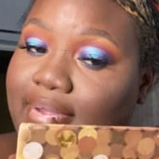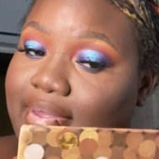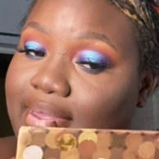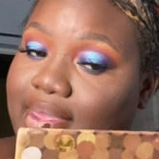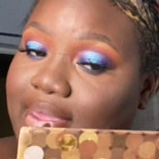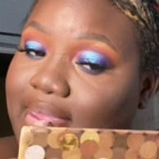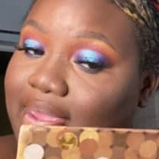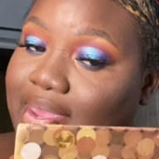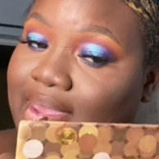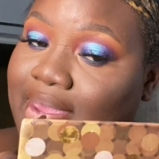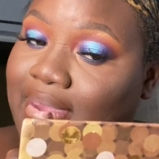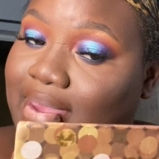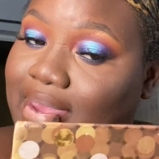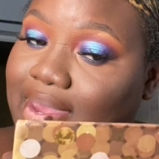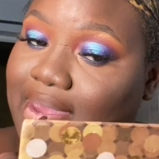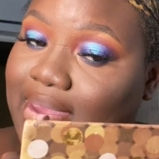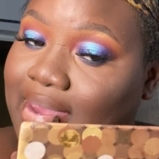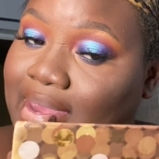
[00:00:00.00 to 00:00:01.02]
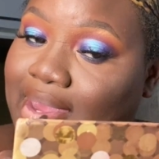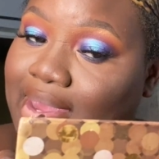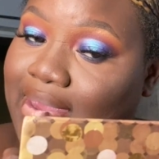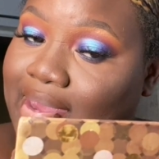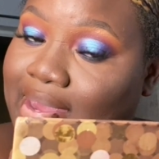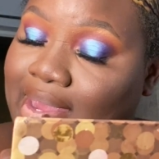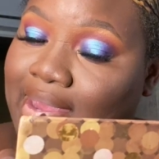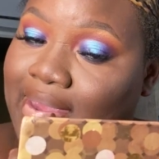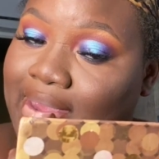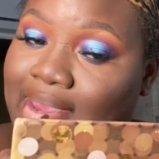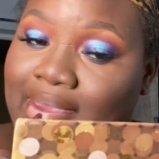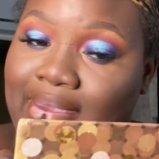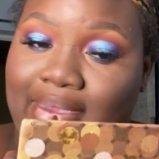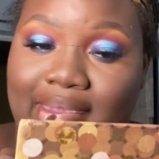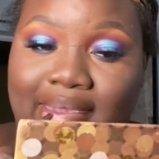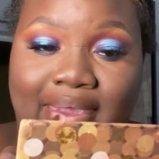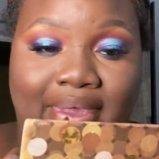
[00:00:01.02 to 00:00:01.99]
lip gloss.
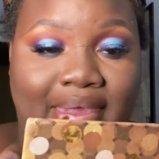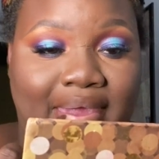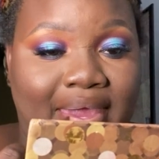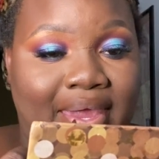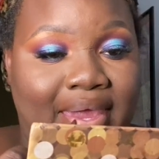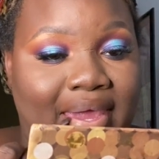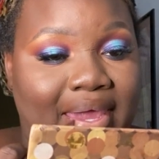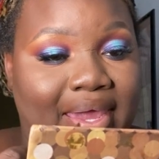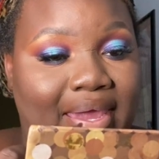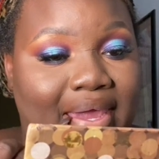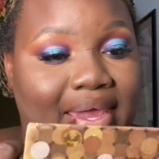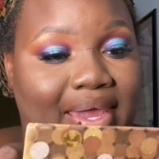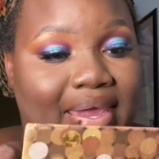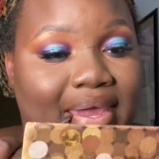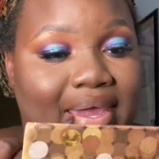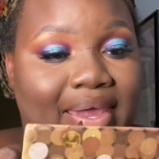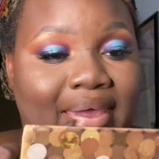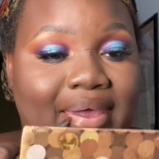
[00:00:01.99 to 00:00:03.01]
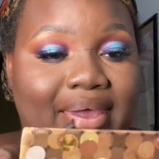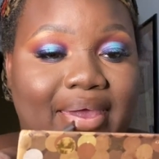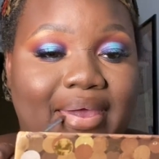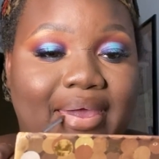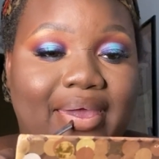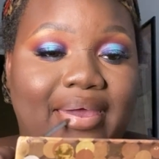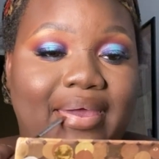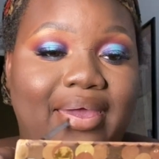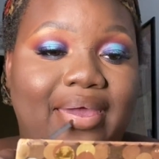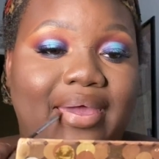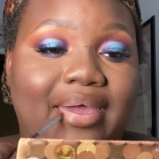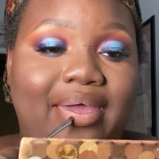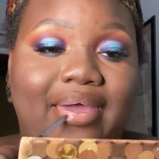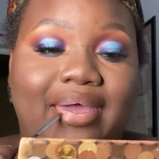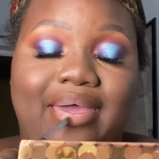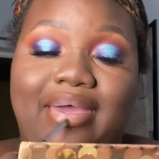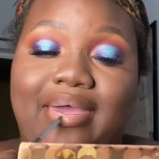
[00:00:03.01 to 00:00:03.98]
It's really pigmented. I love it.
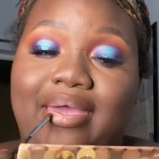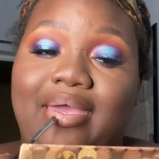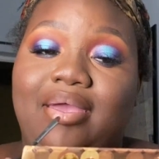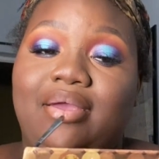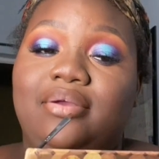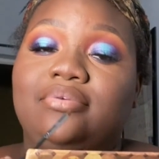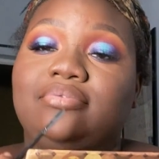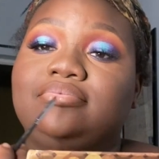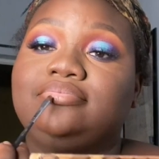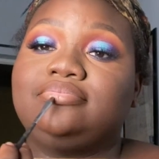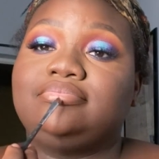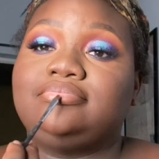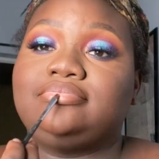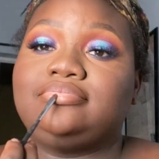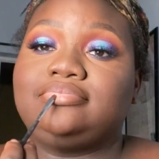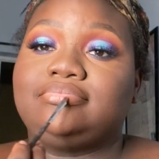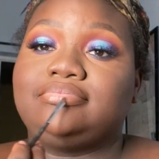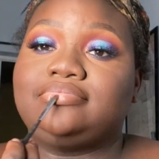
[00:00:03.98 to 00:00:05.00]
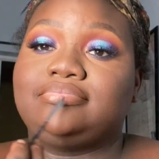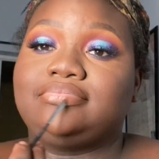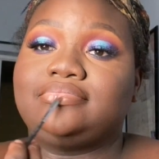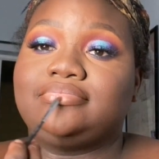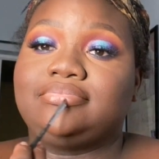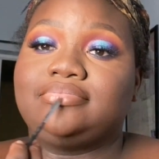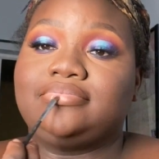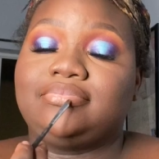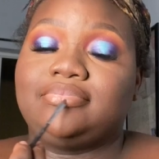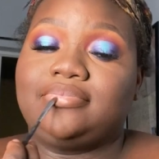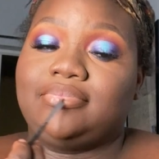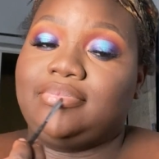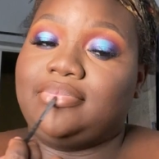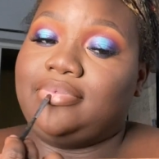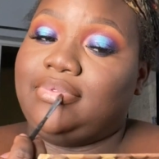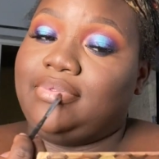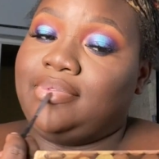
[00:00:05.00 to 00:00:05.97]
It goes with literally any skin tone
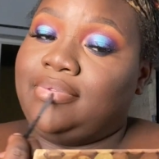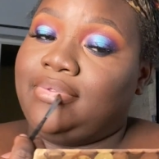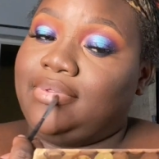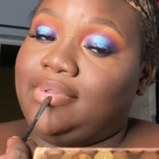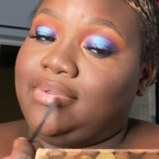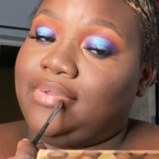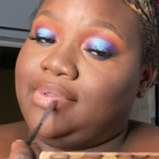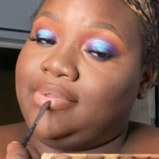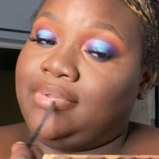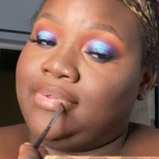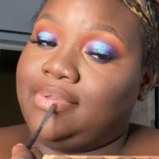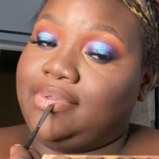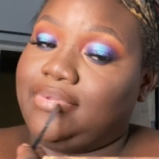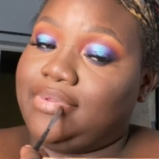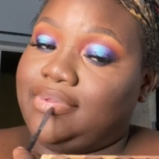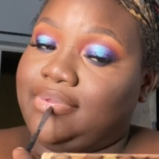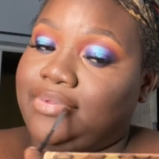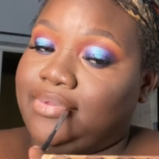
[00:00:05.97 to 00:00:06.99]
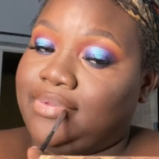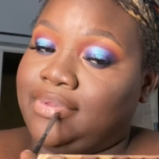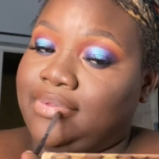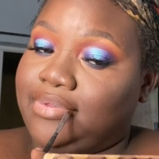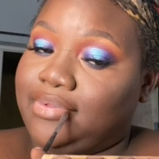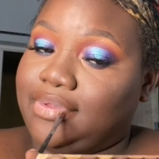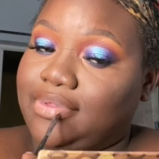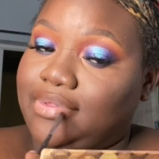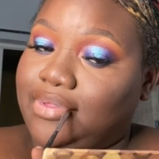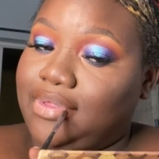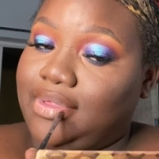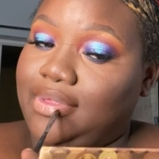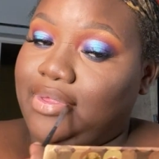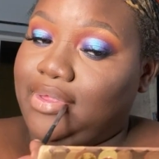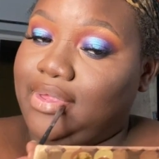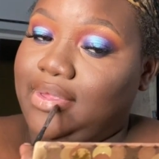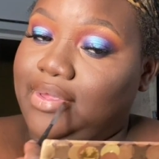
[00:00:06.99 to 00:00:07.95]
with the right lip liner. And all
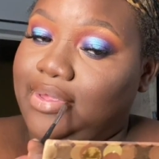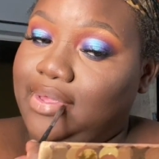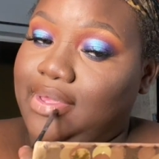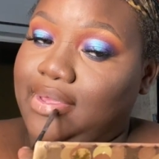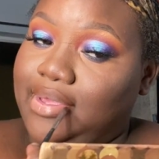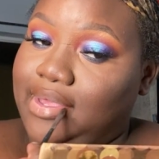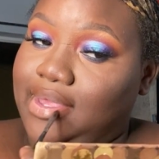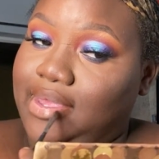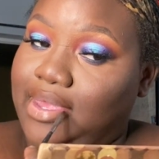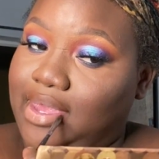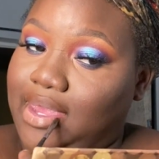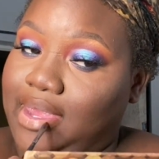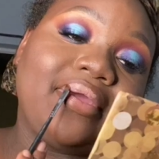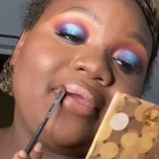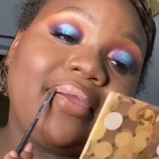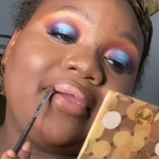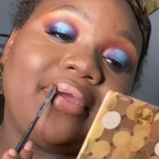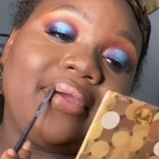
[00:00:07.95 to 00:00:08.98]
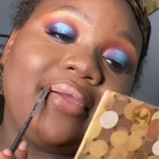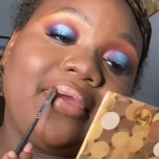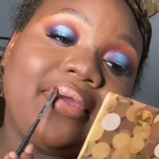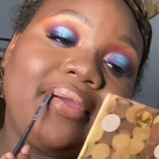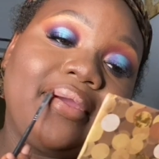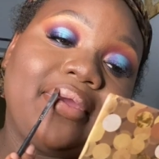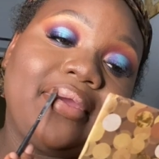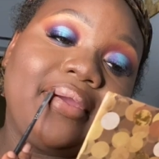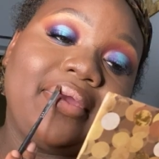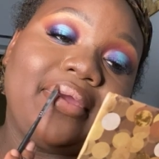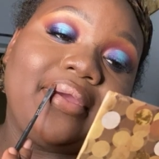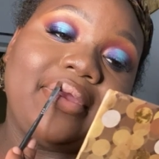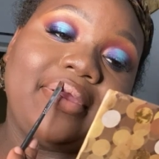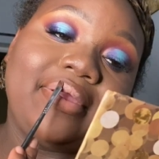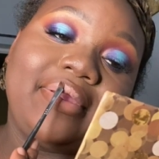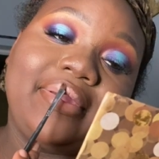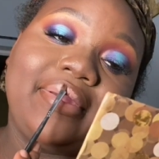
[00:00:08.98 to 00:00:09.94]
I'm doing is just blending that
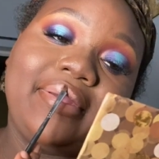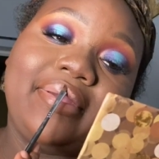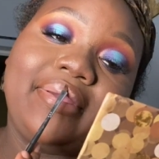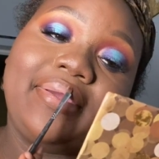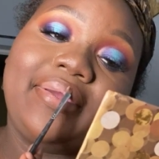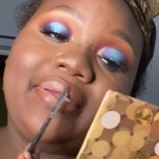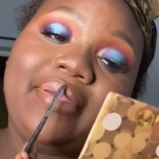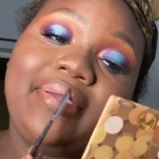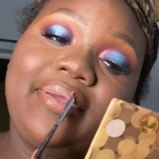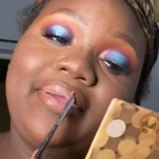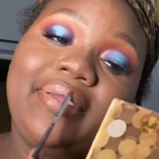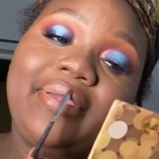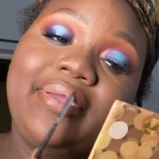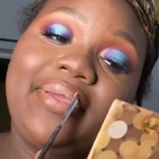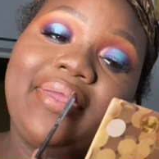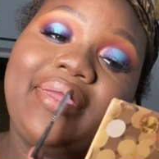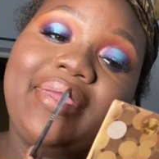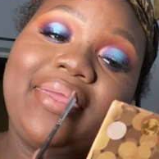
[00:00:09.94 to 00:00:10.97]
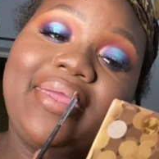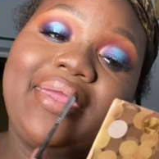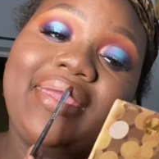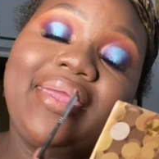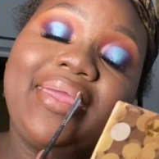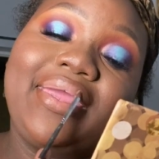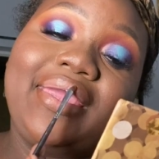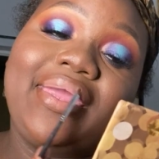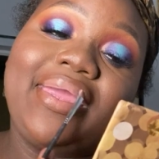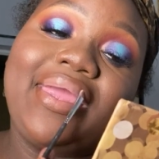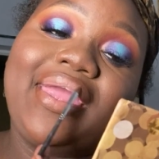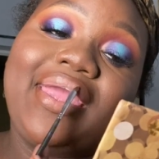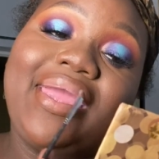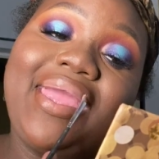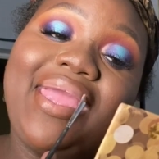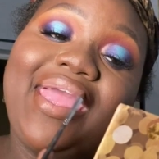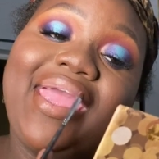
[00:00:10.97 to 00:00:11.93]
out. Like, y'all,
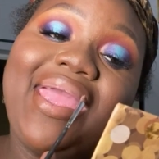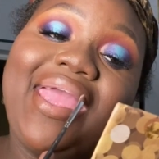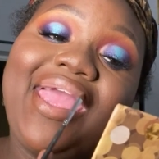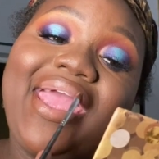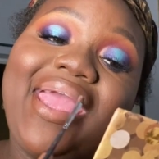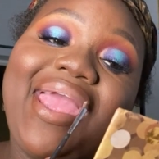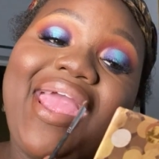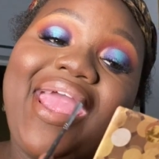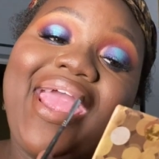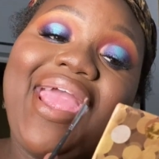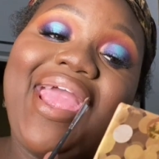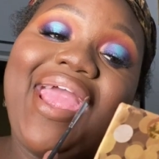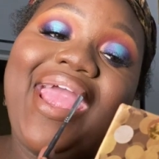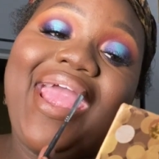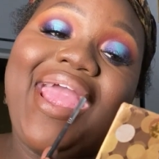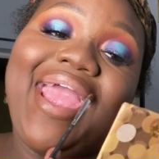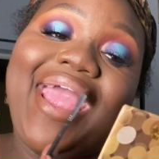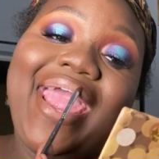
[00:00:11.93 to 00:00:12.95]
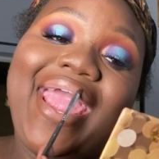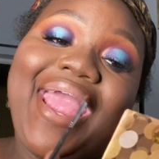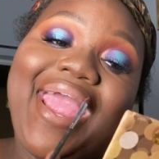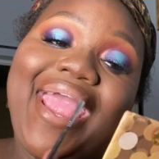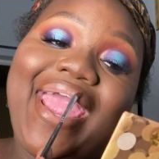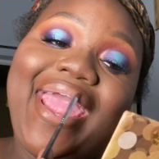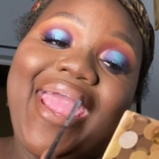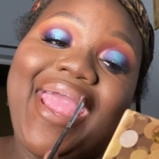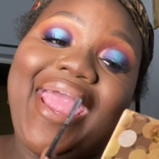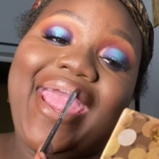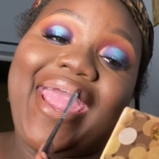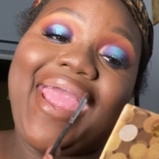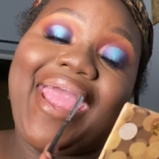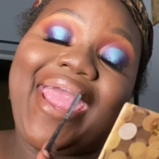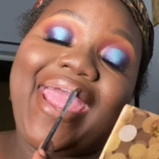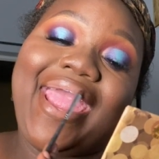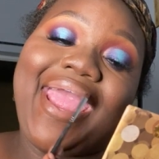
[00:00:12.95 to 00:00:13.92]
I took a brush and I was just
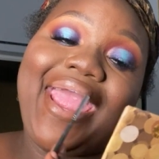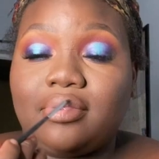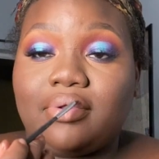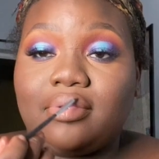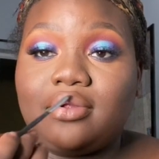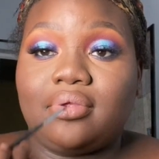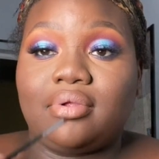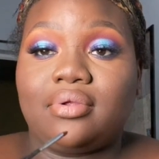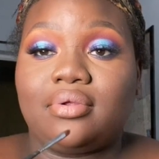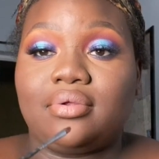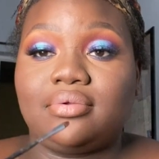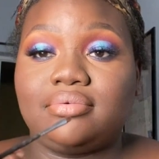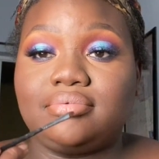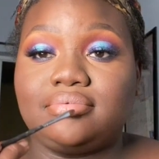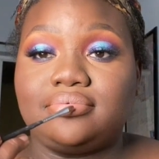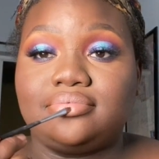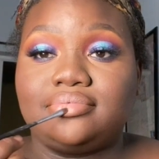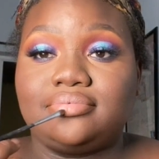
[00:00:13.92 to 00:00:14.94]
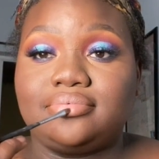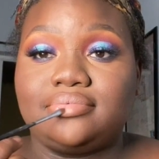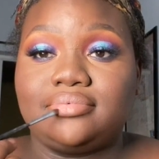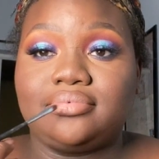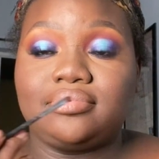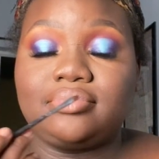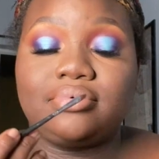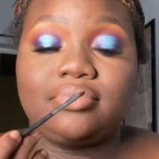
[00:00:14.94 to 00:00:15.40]
like literally Picasso up in